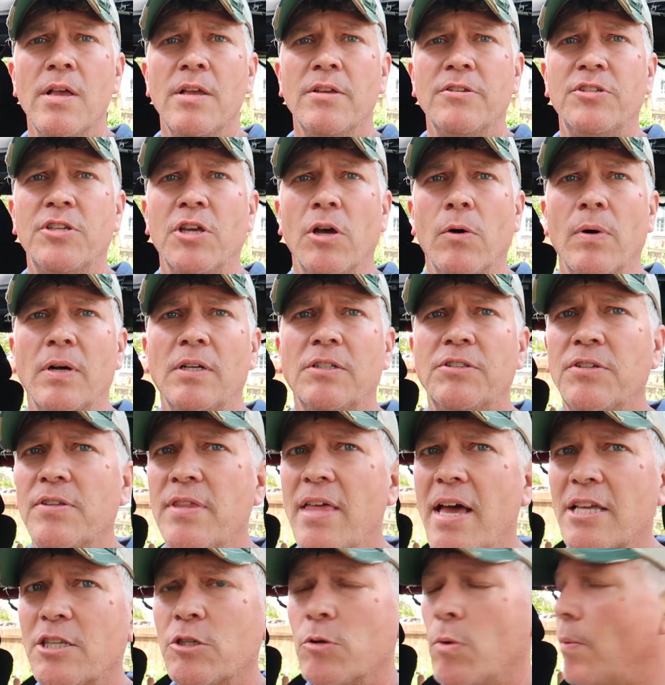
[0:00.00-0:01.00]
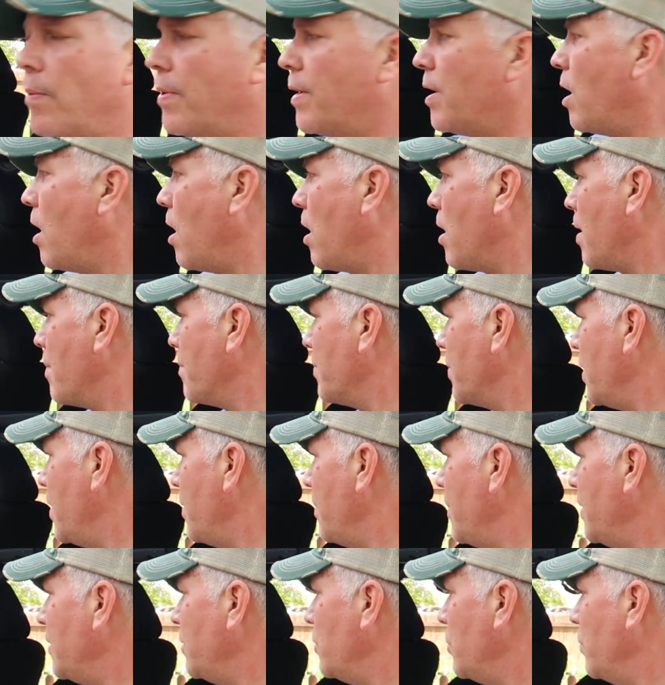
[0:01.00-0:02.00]
So that's where we are. I'm going
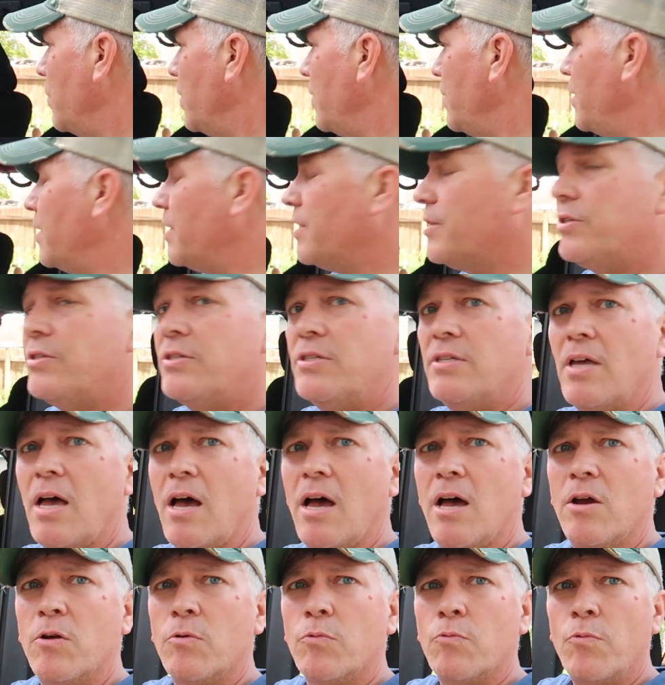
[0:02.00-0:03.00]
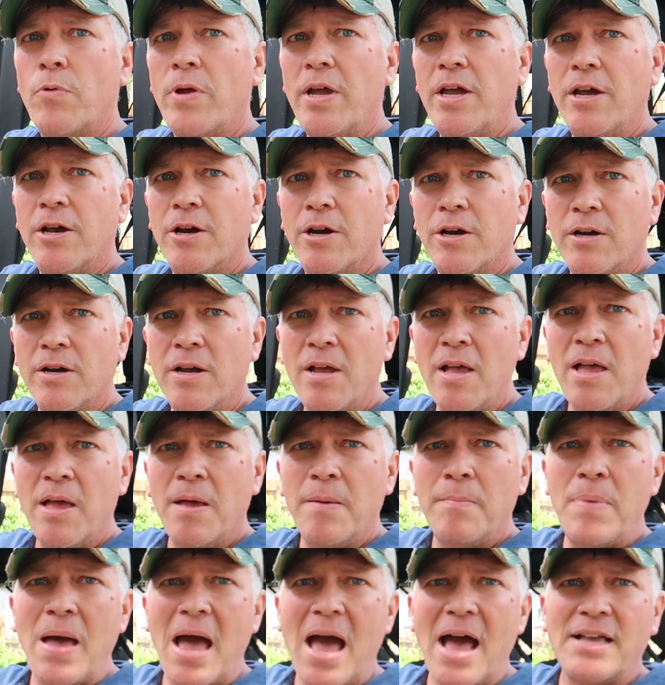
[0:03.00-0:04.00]
to be doing this rear
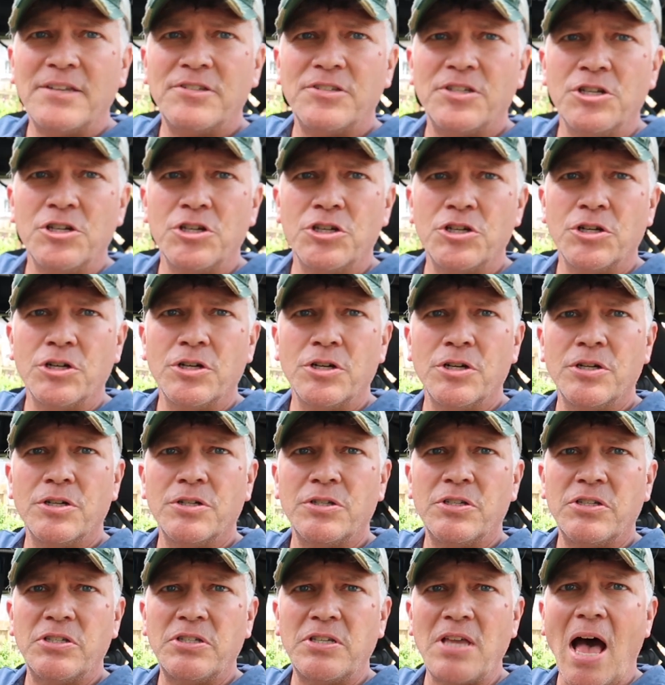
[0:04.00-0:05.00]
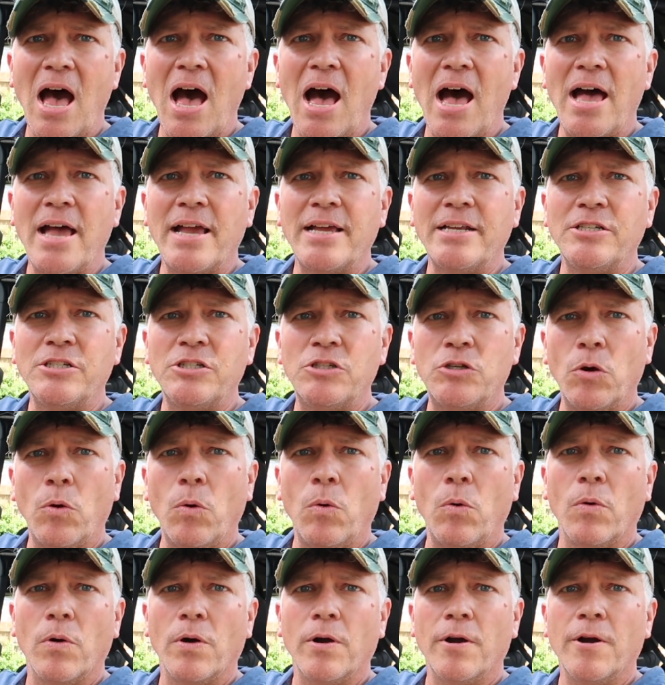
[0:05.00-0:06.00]
passenger side
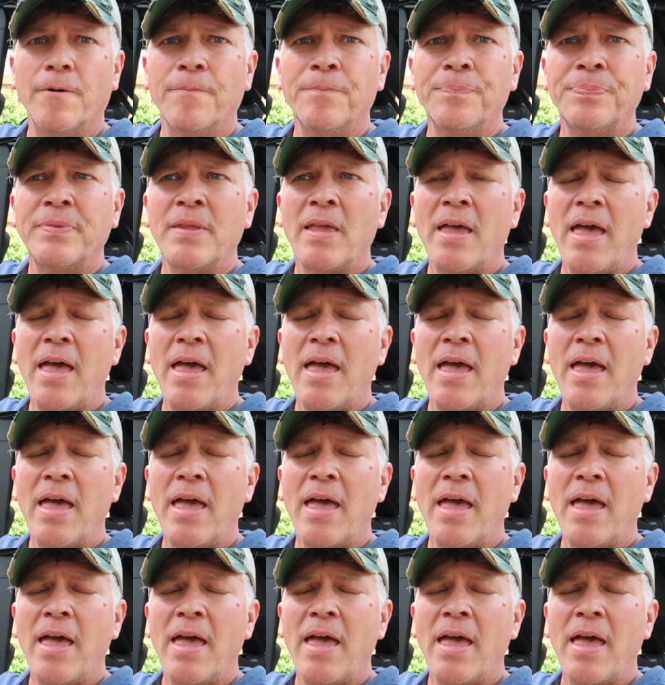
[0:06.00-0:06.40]
door,